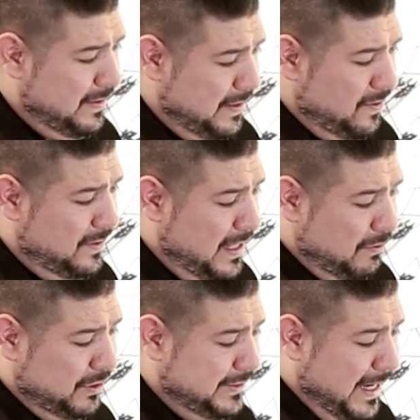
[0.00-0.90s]
And look
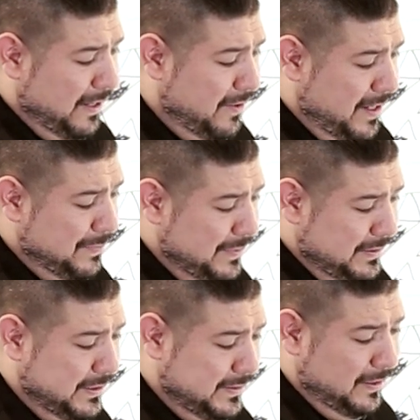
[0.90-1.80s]
how we're scattered
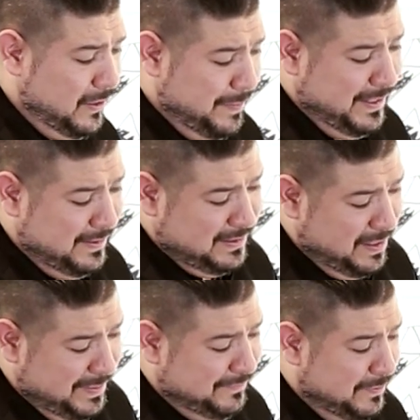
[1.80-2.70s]
up just a little bit.
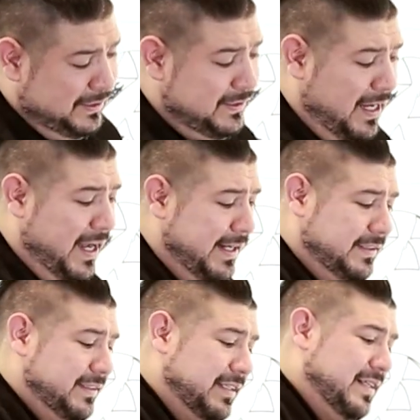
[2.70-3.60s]
Come in from the
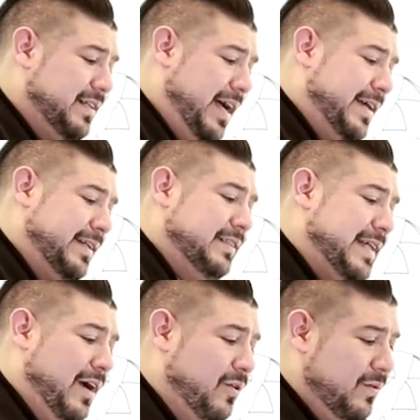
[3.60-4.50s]
sides. I can
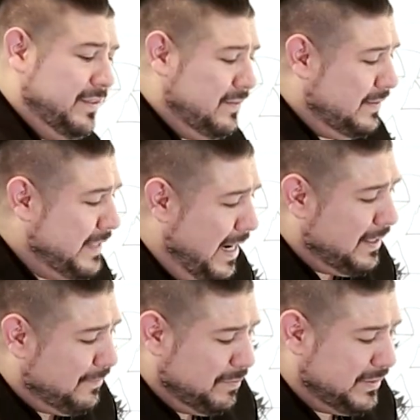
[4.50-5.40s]
attack
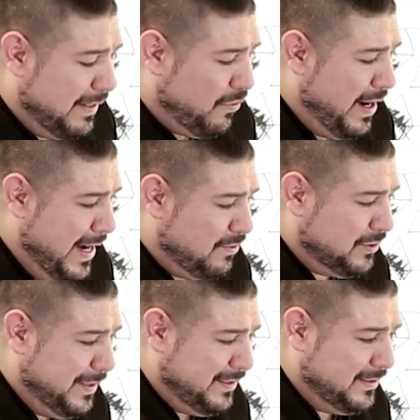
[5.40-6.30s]
it from several
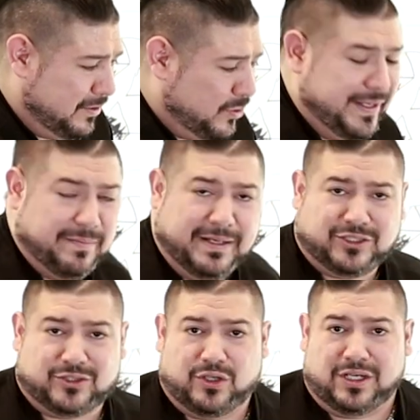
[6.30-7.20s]
angles because it's a
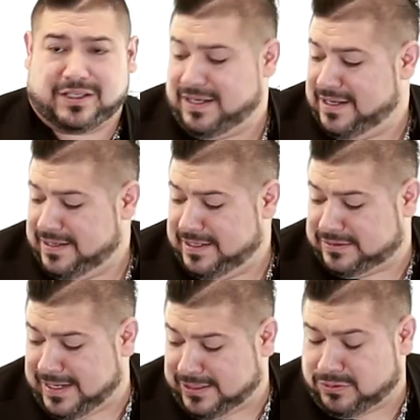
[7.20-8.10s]
three-dimensional look.
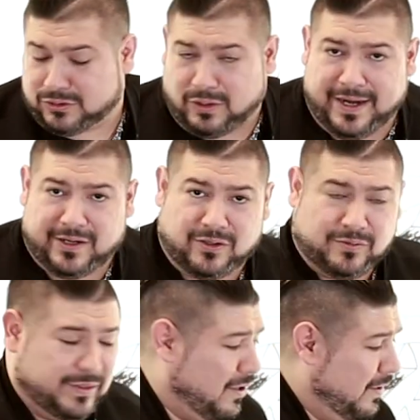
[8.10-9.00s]
It's an actual
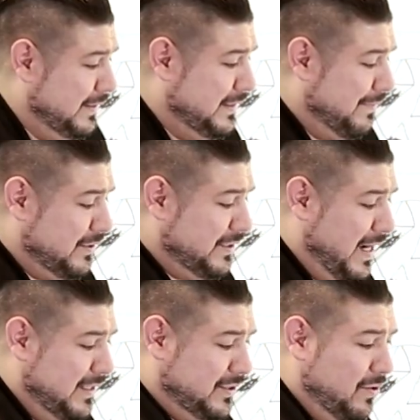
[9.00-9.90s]
triangle with all these different
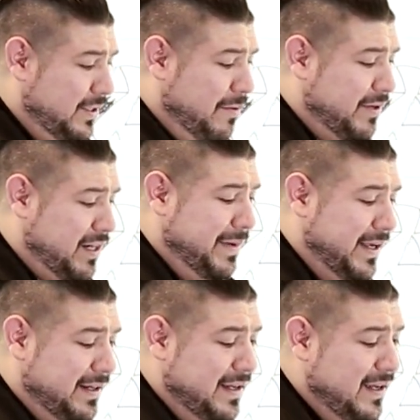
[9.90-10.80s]
sides. So look how we're coming in